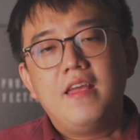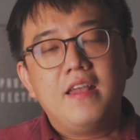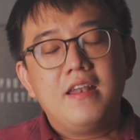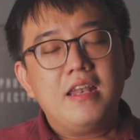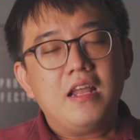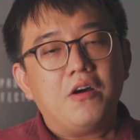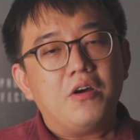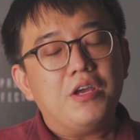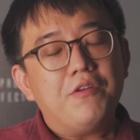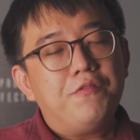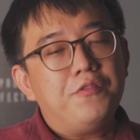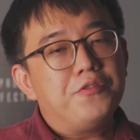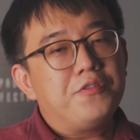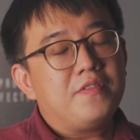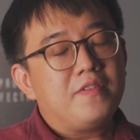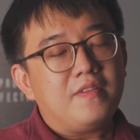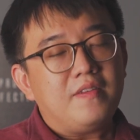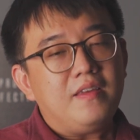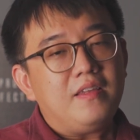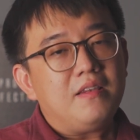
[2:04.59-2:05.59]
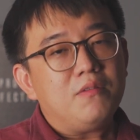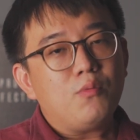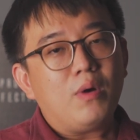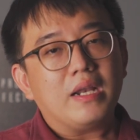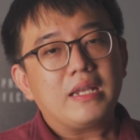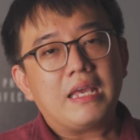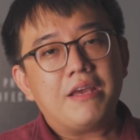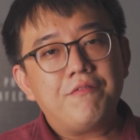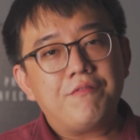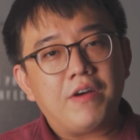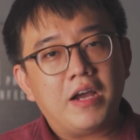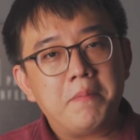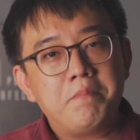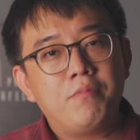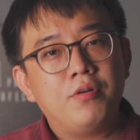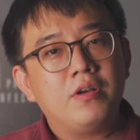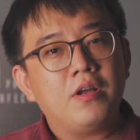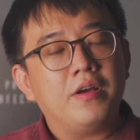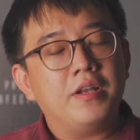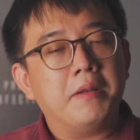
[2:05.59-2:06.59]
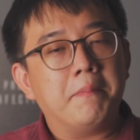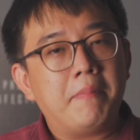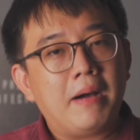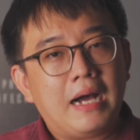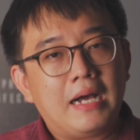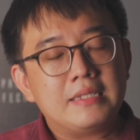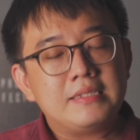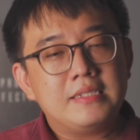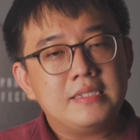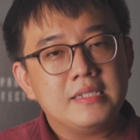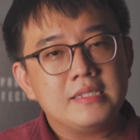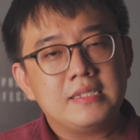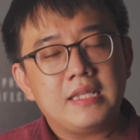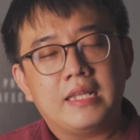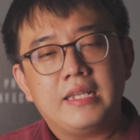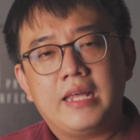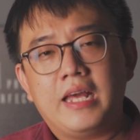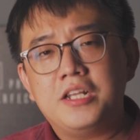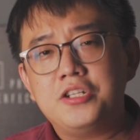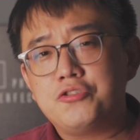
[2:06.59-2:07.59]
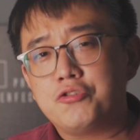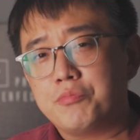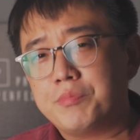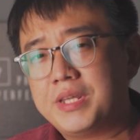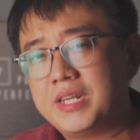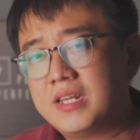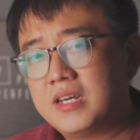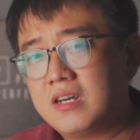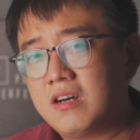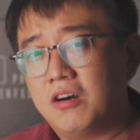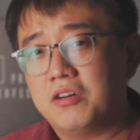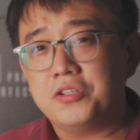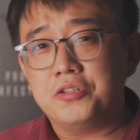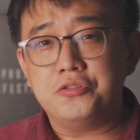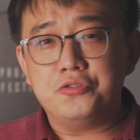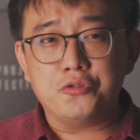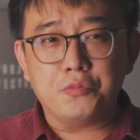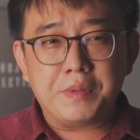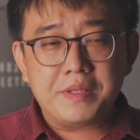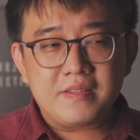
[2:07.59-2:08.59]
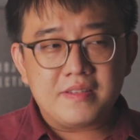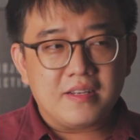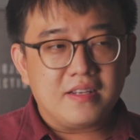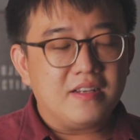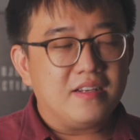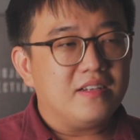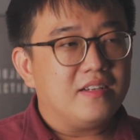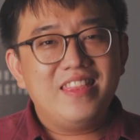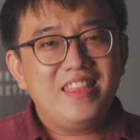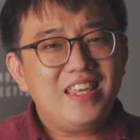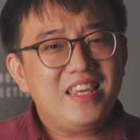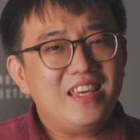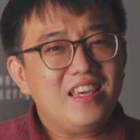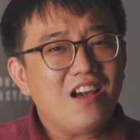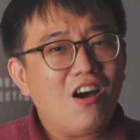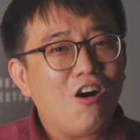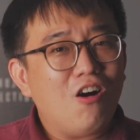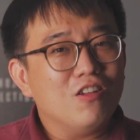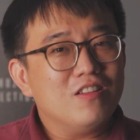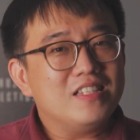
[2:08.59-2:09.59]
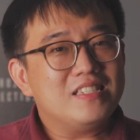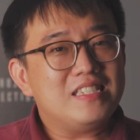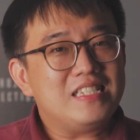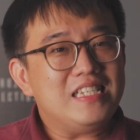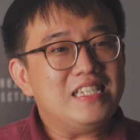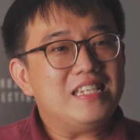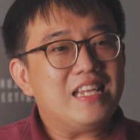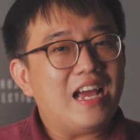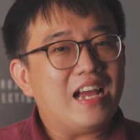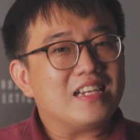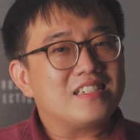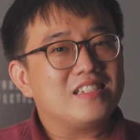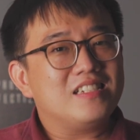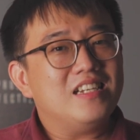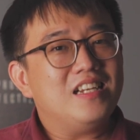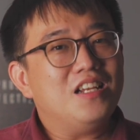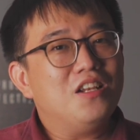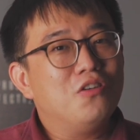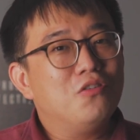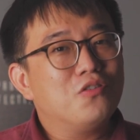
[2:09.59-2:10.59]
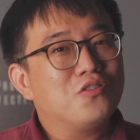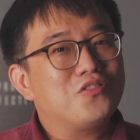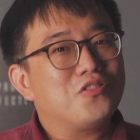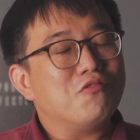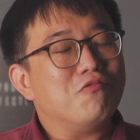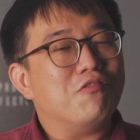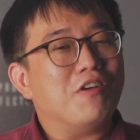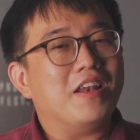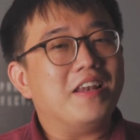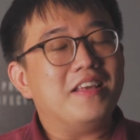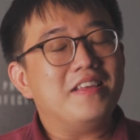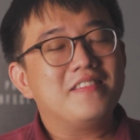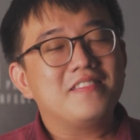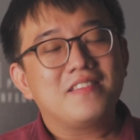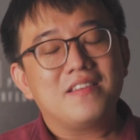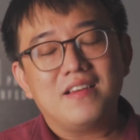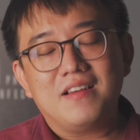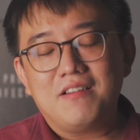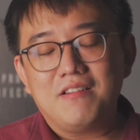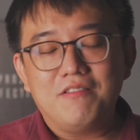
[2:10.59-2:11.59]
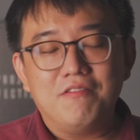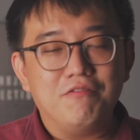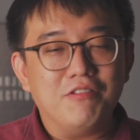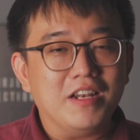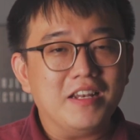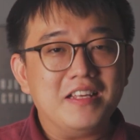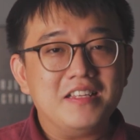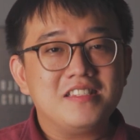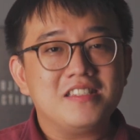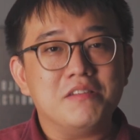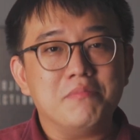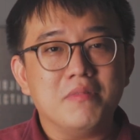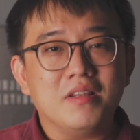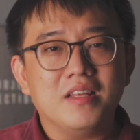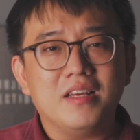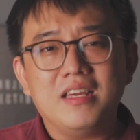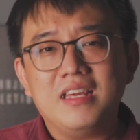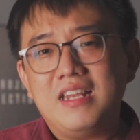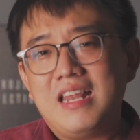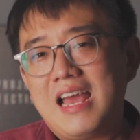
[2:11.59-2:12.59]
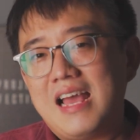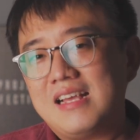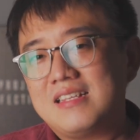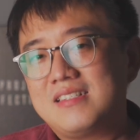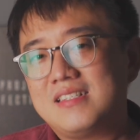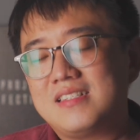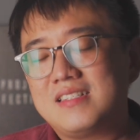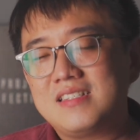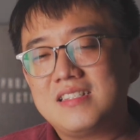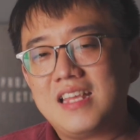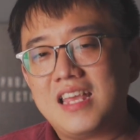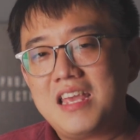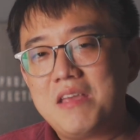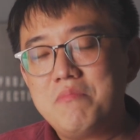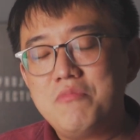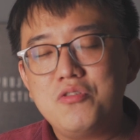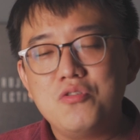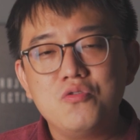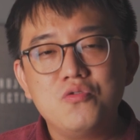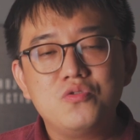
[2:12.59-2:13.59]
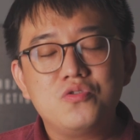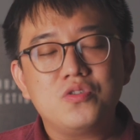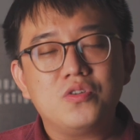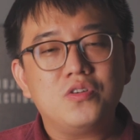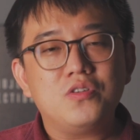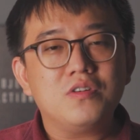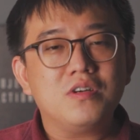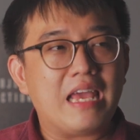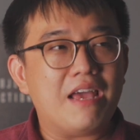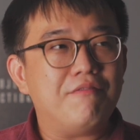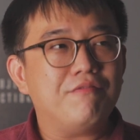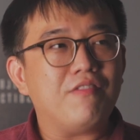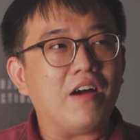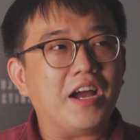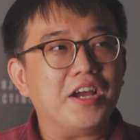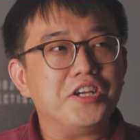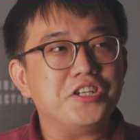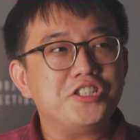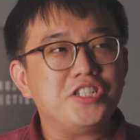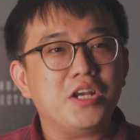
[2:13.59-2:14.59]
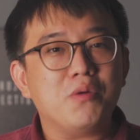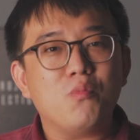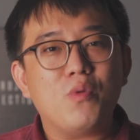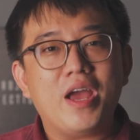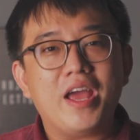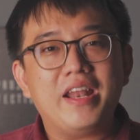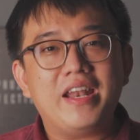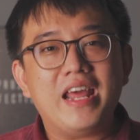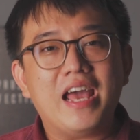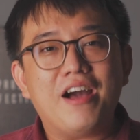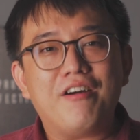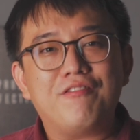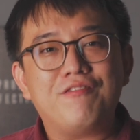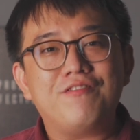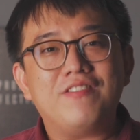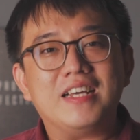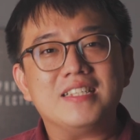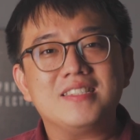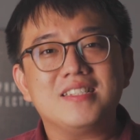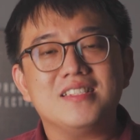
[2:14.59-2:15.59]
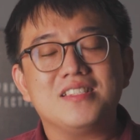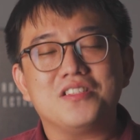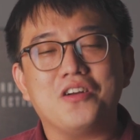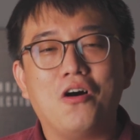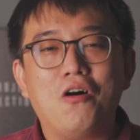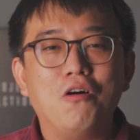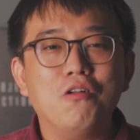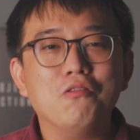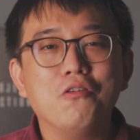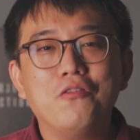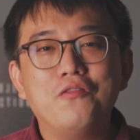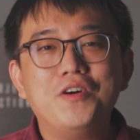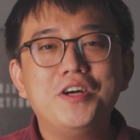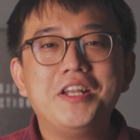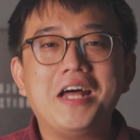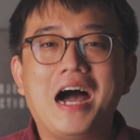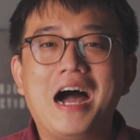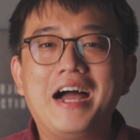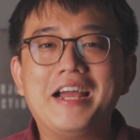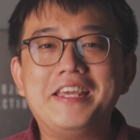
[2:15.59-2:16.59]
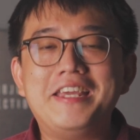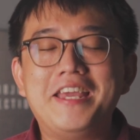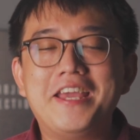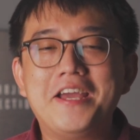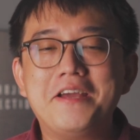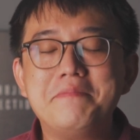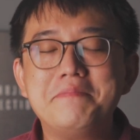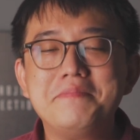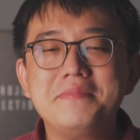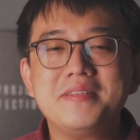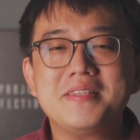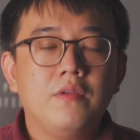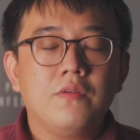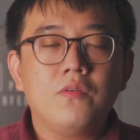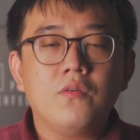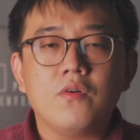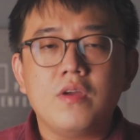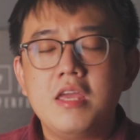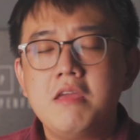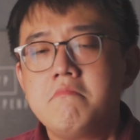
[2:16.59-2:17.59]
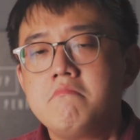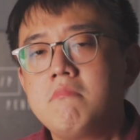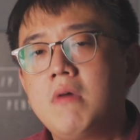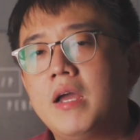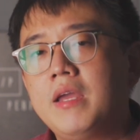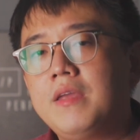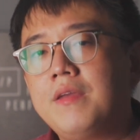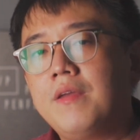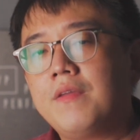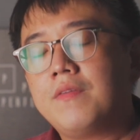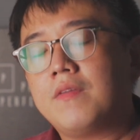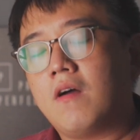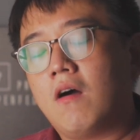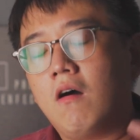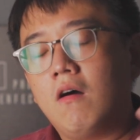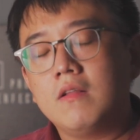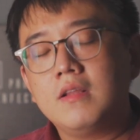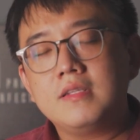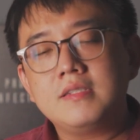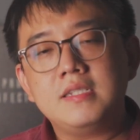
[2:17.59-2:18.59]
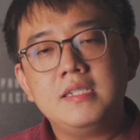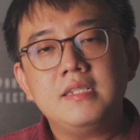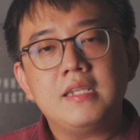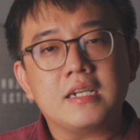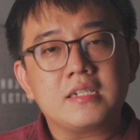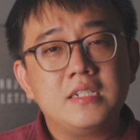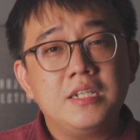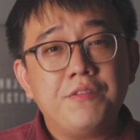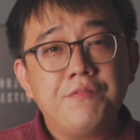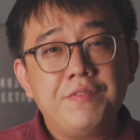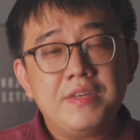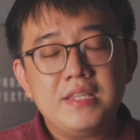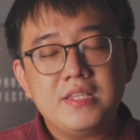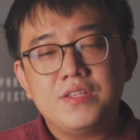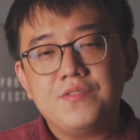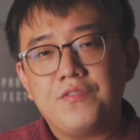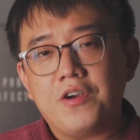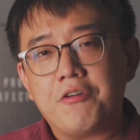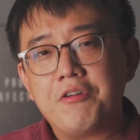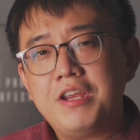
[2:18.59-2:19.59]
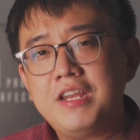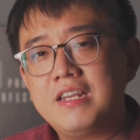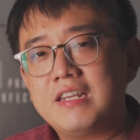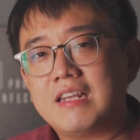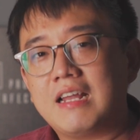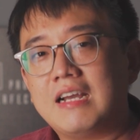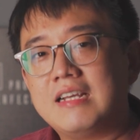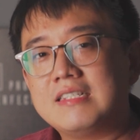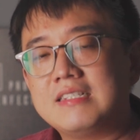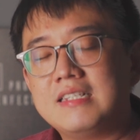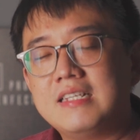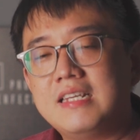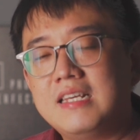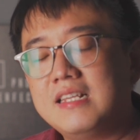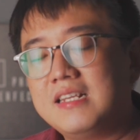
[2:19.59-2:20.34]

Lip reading: Now, if you've seen what Campfire put out in the past years, like the Andromeda or the Jupiter, the Holocene actually looks really similar. It has the same usual Campfire shape where there are facets all over the IEMs. So in my ears, the Holocene actually fits very nicely.